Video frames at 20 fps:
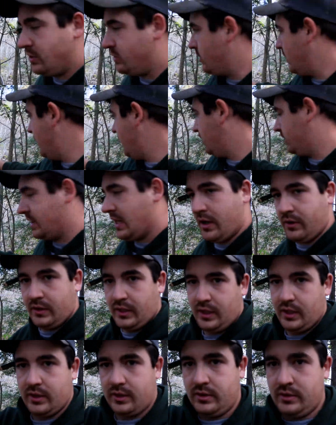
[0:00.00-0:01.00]
trail down
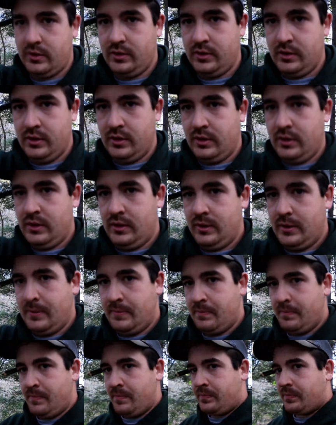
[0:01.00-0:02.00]
here,
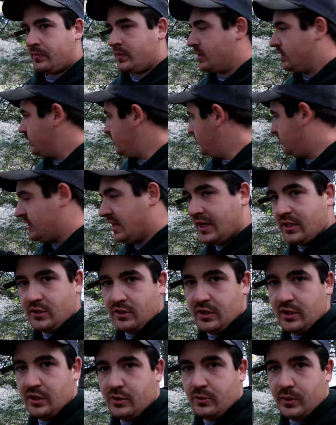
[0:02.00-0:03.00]
there's
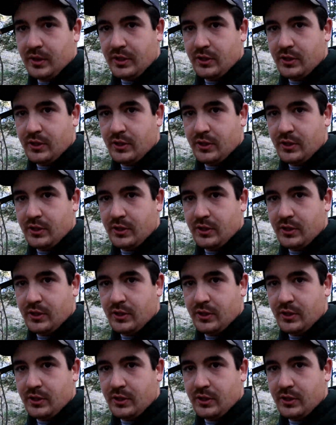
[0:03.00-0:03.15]
actually 3